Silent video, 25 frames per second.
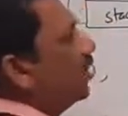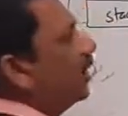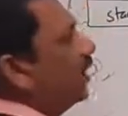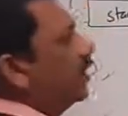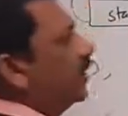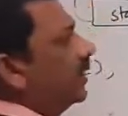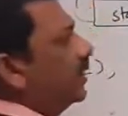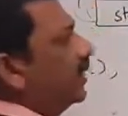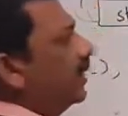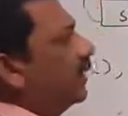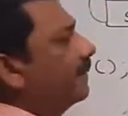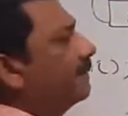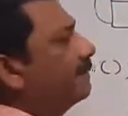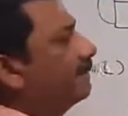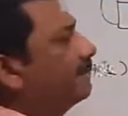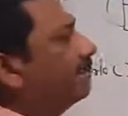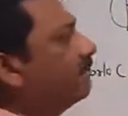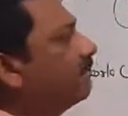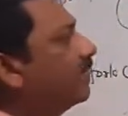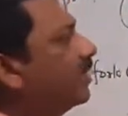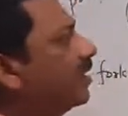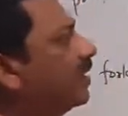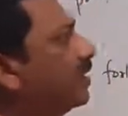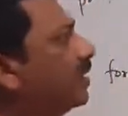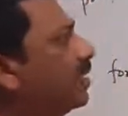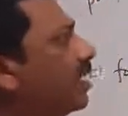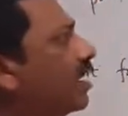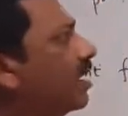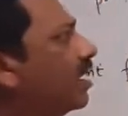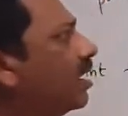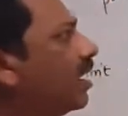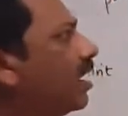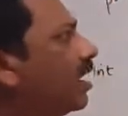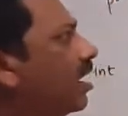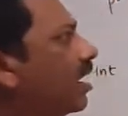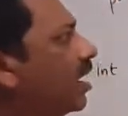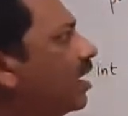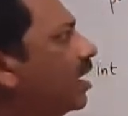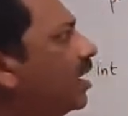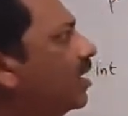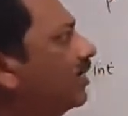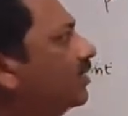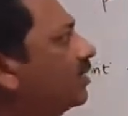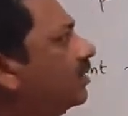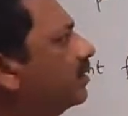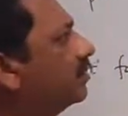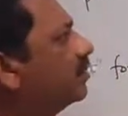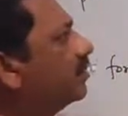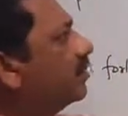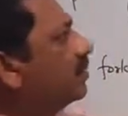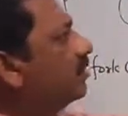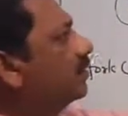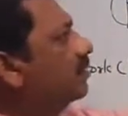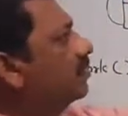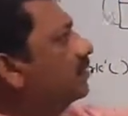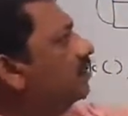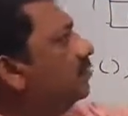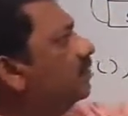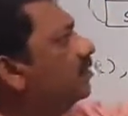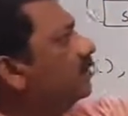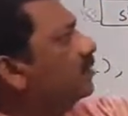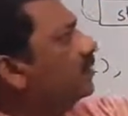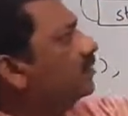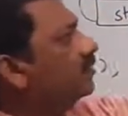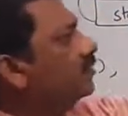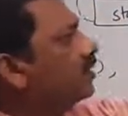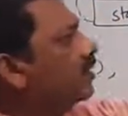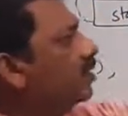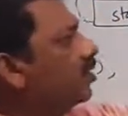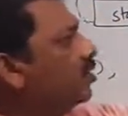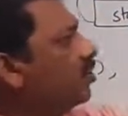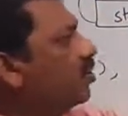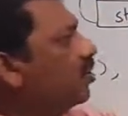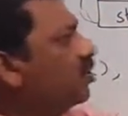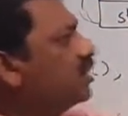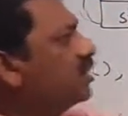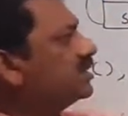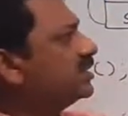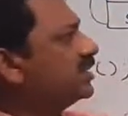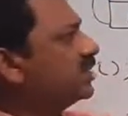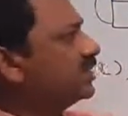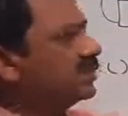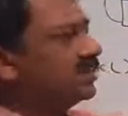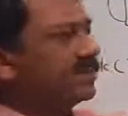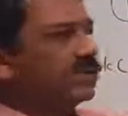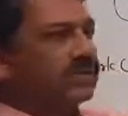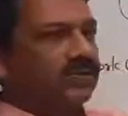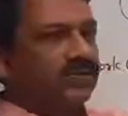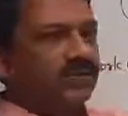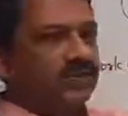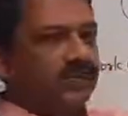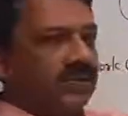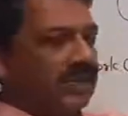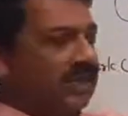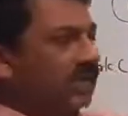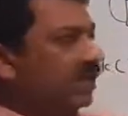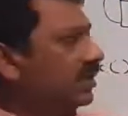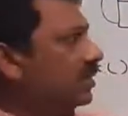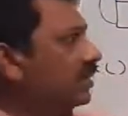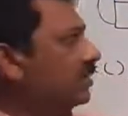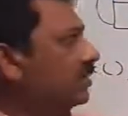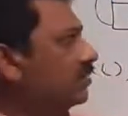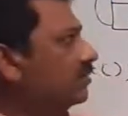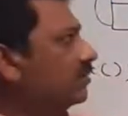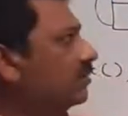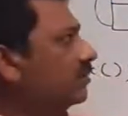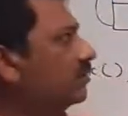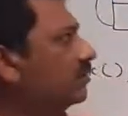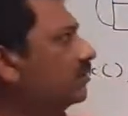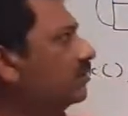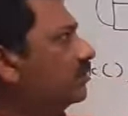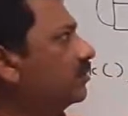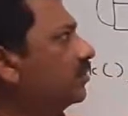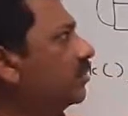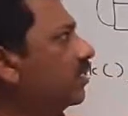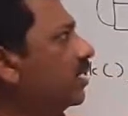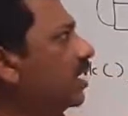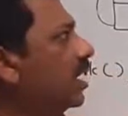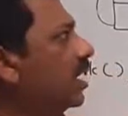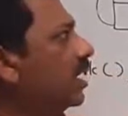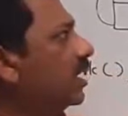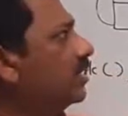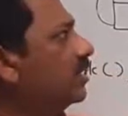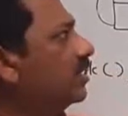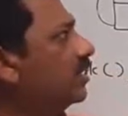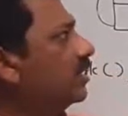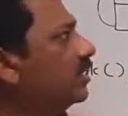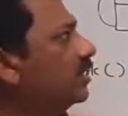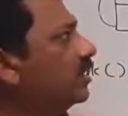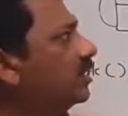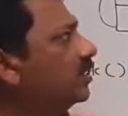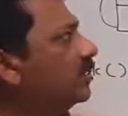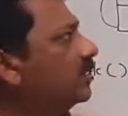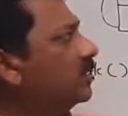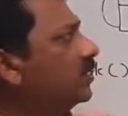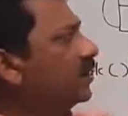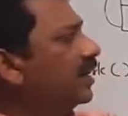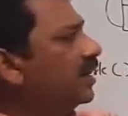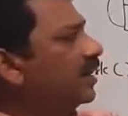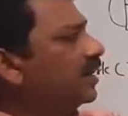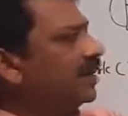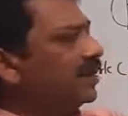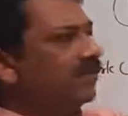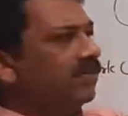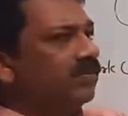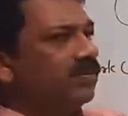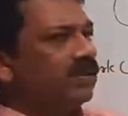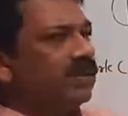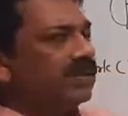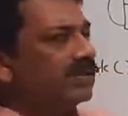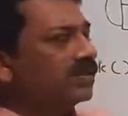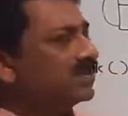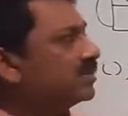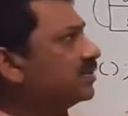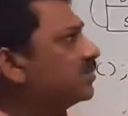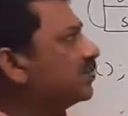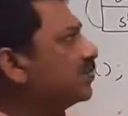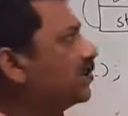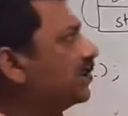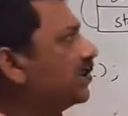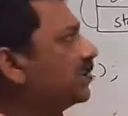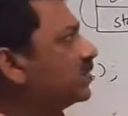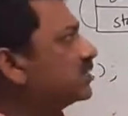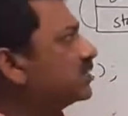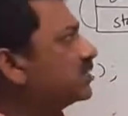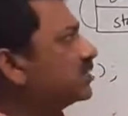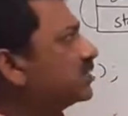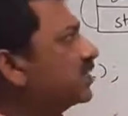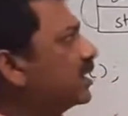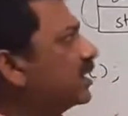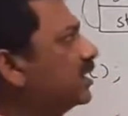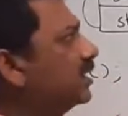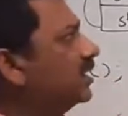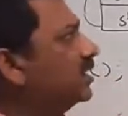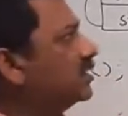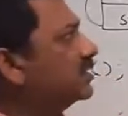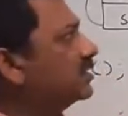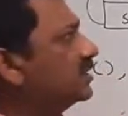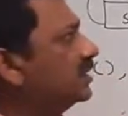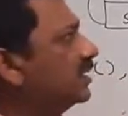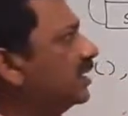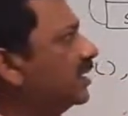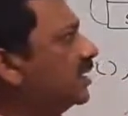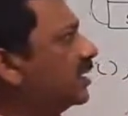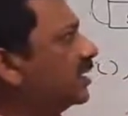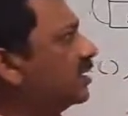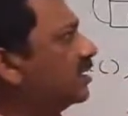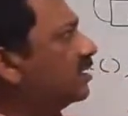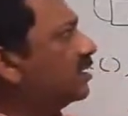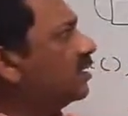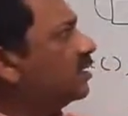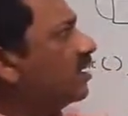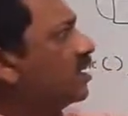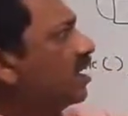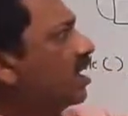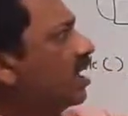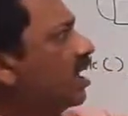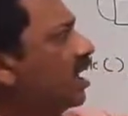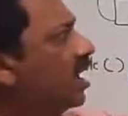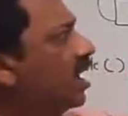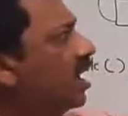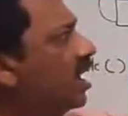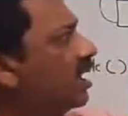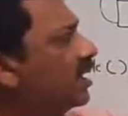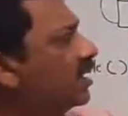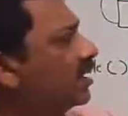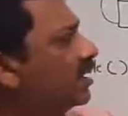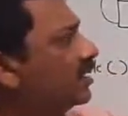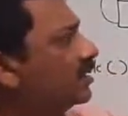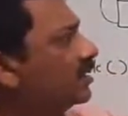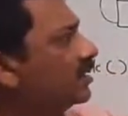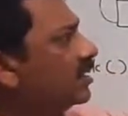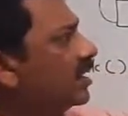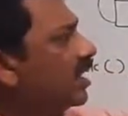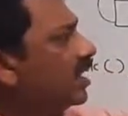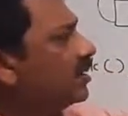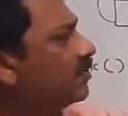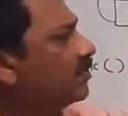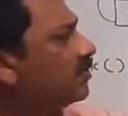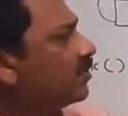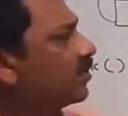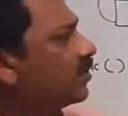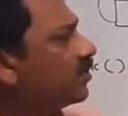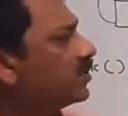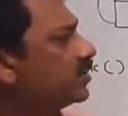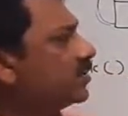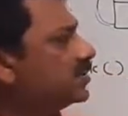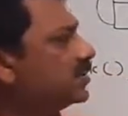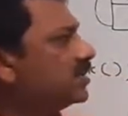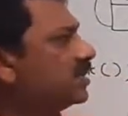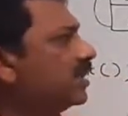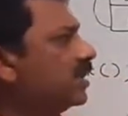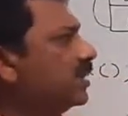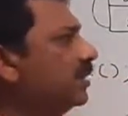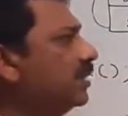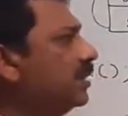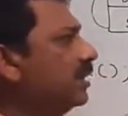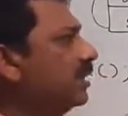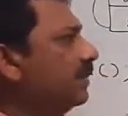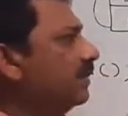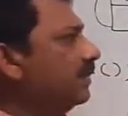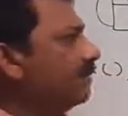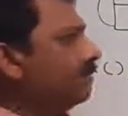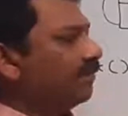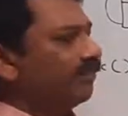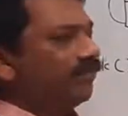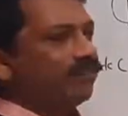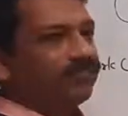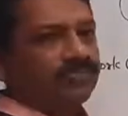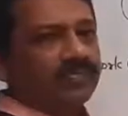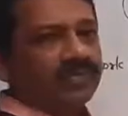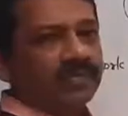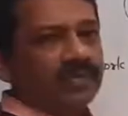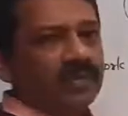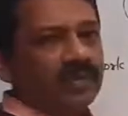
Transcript: area, and the code is executed, and into PID means process ID is there, and that process ID